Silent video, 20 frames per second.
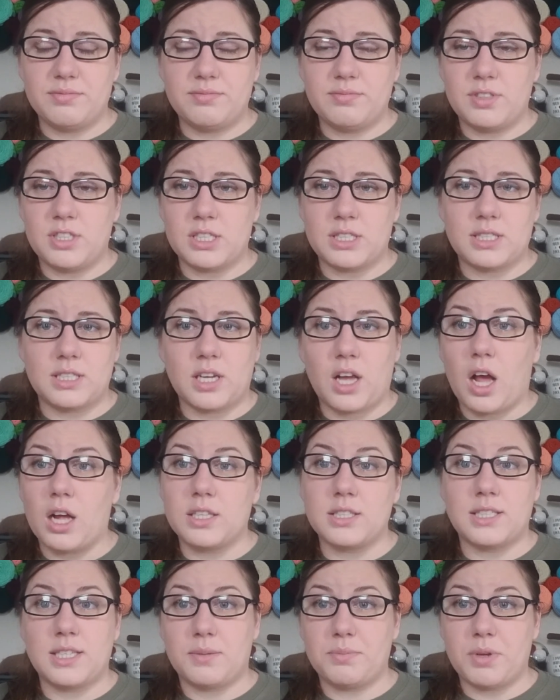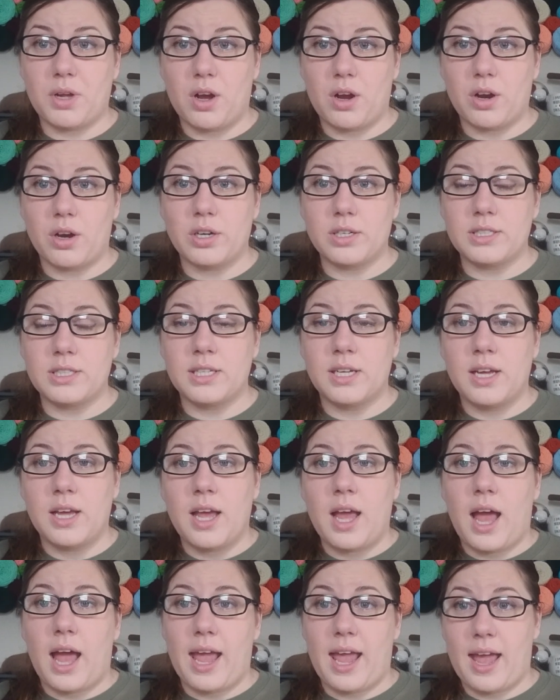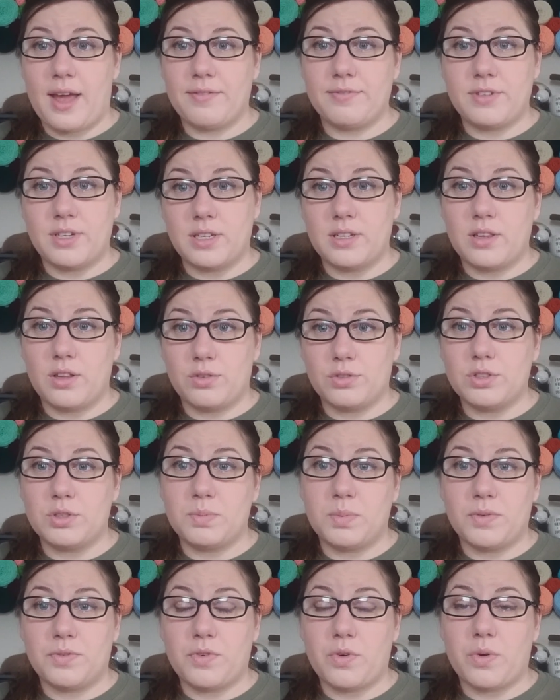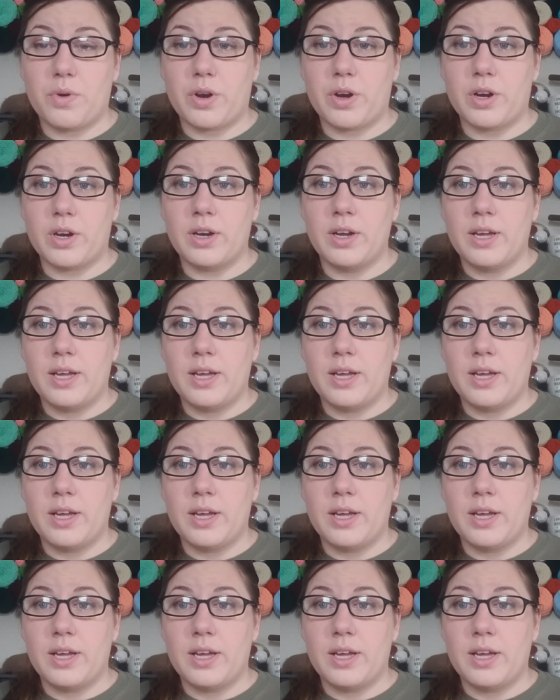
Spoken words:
just a concept art. I have done those before.